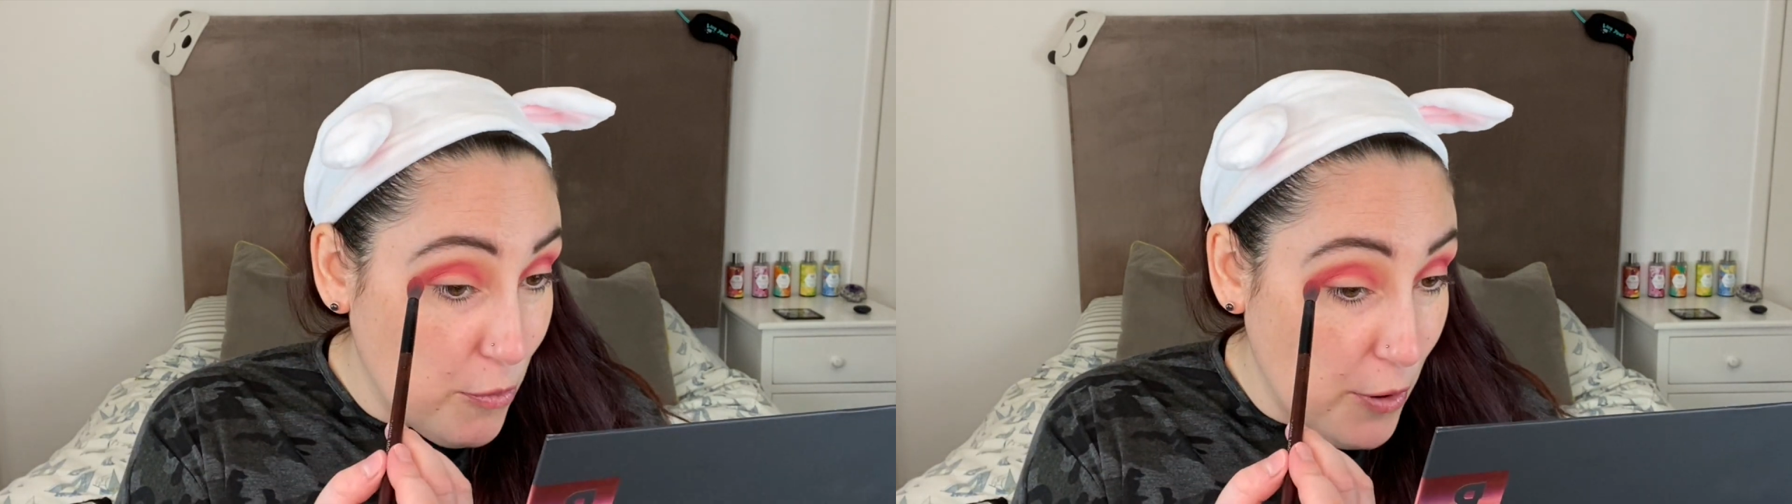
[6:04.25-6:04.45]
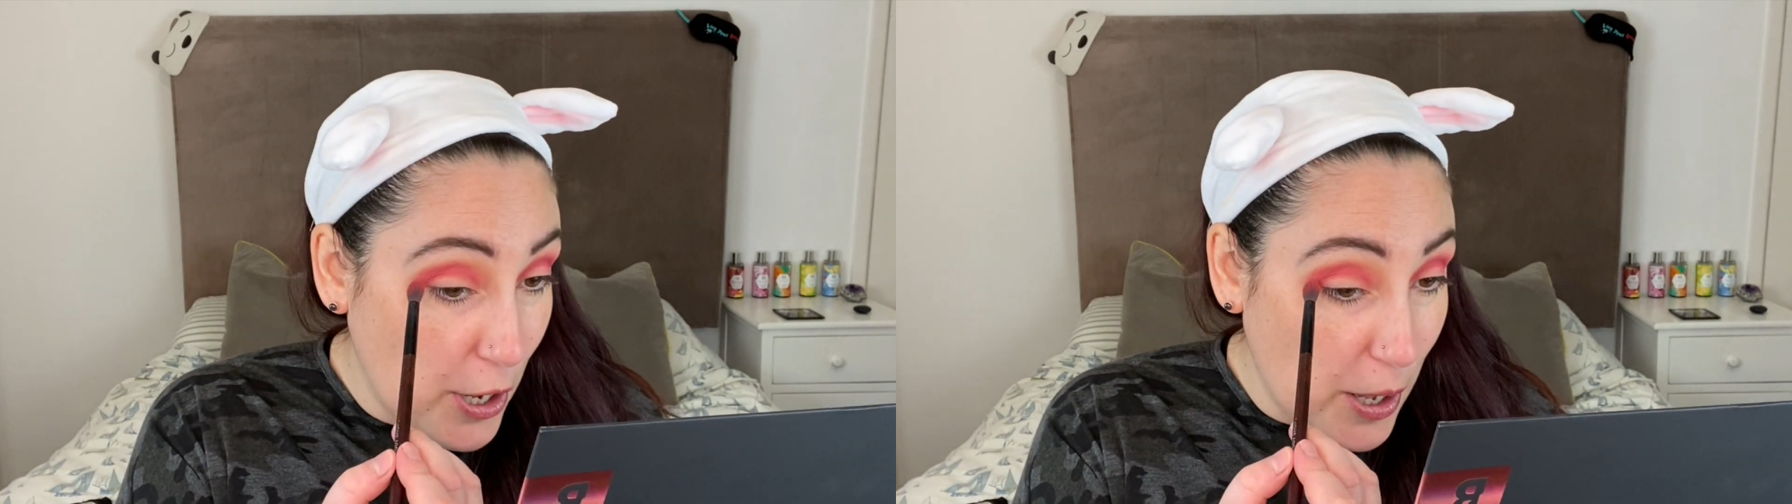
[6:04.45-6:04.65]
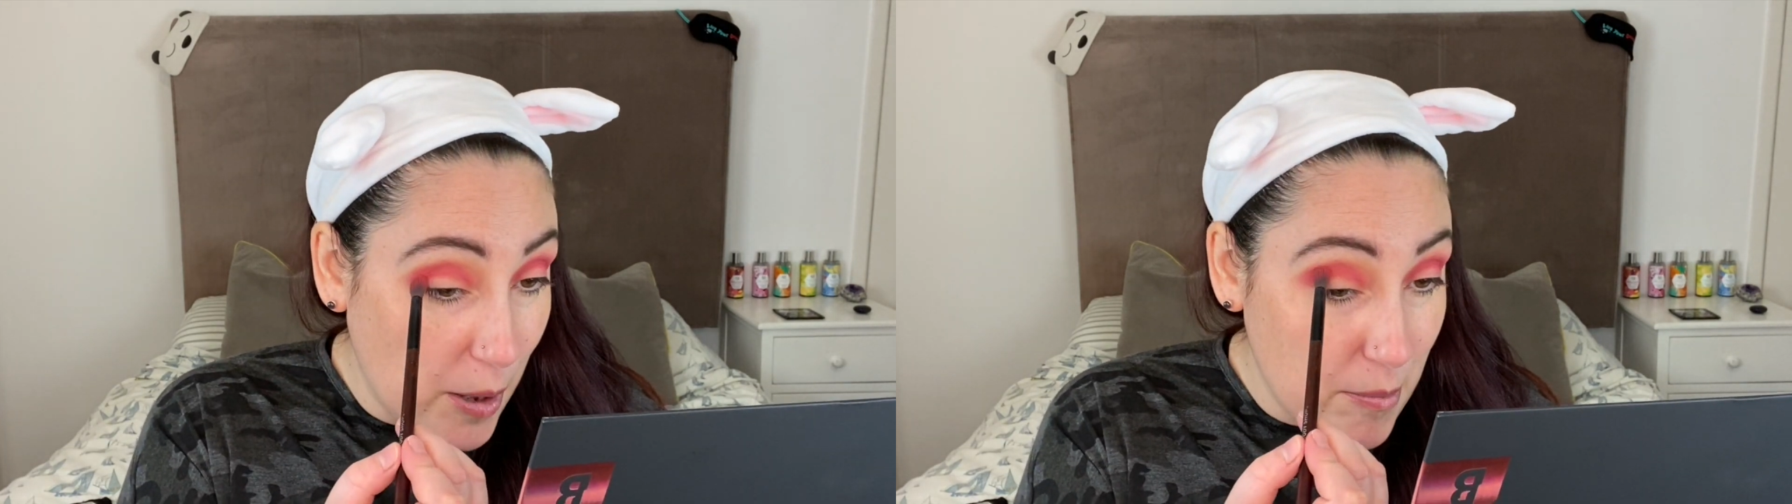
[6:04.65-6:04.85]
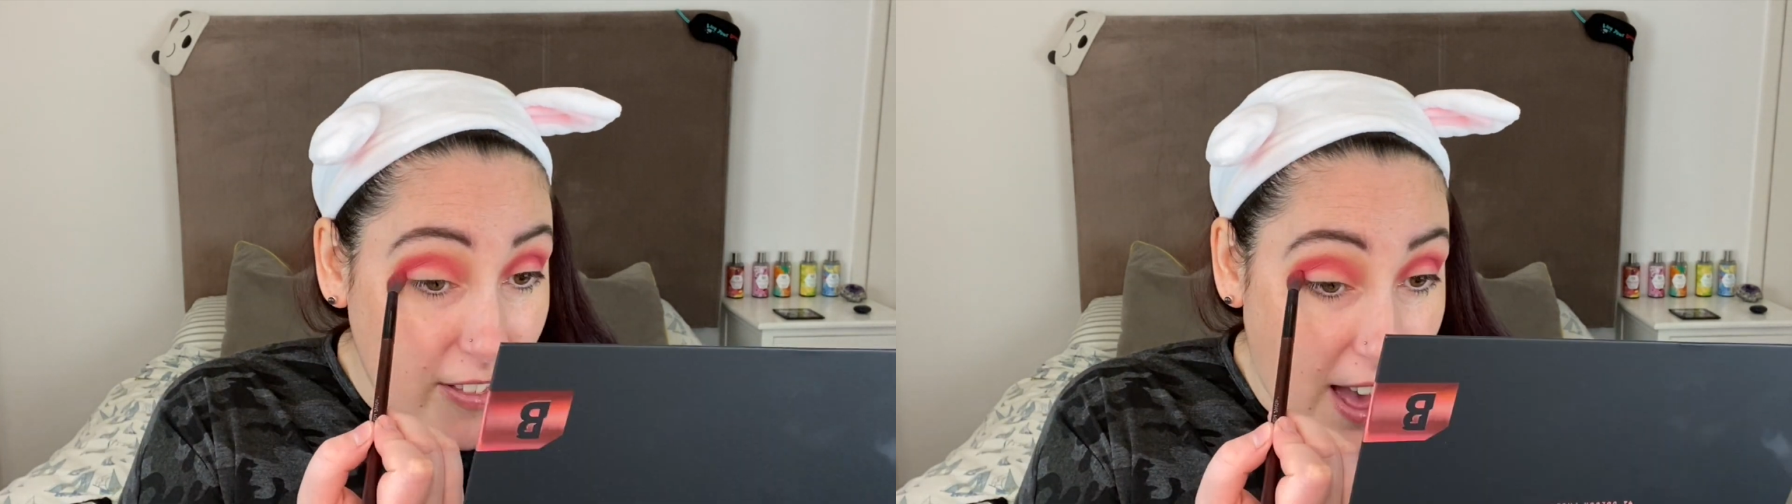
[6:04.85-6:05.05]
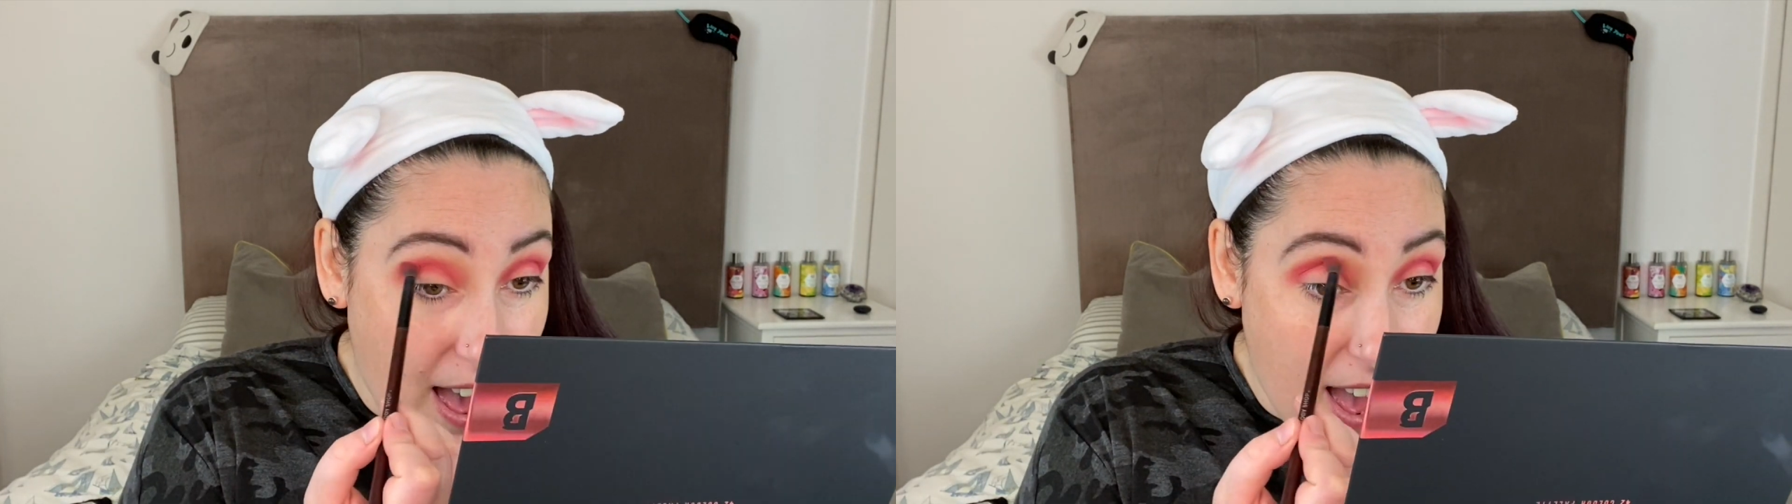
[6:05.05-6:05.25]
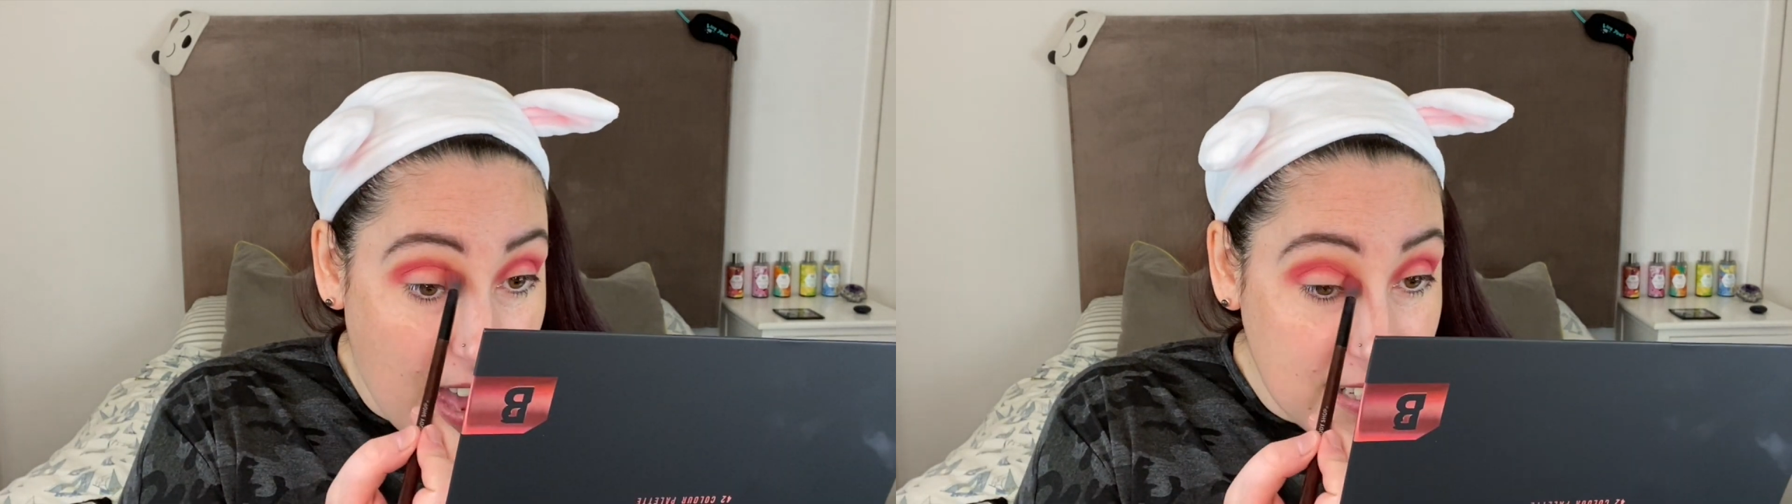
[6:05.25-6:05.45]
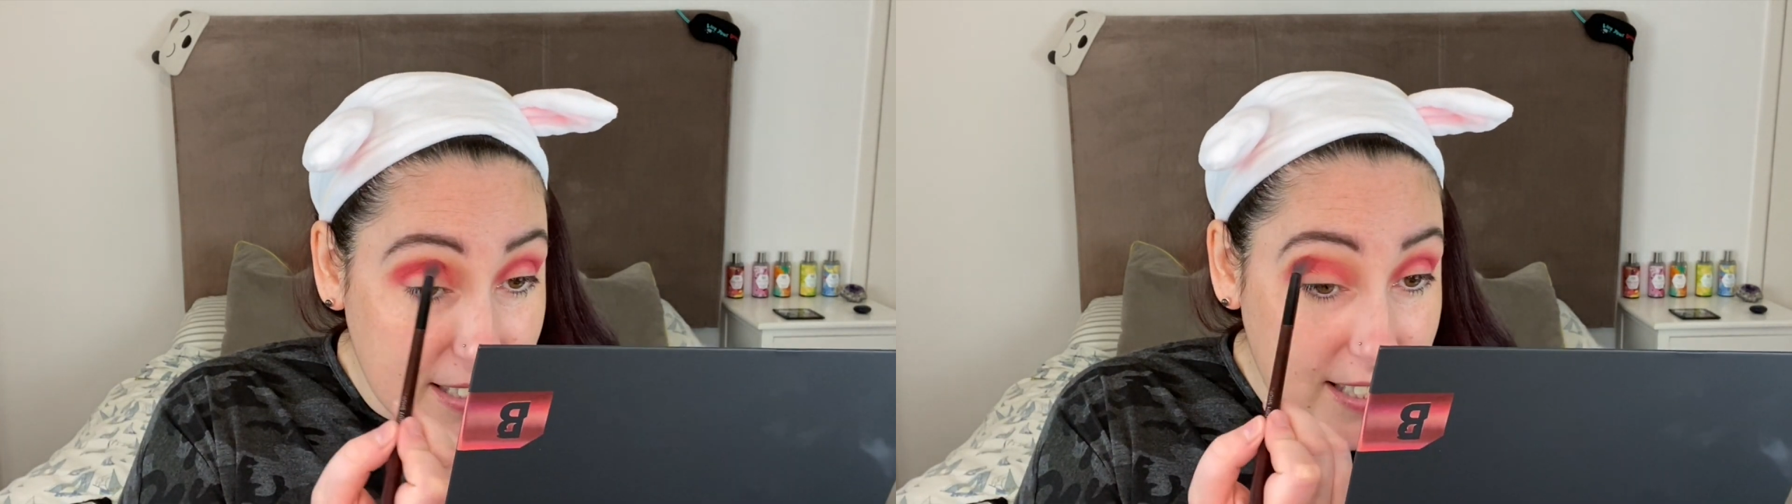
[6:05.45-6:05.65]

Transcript: room that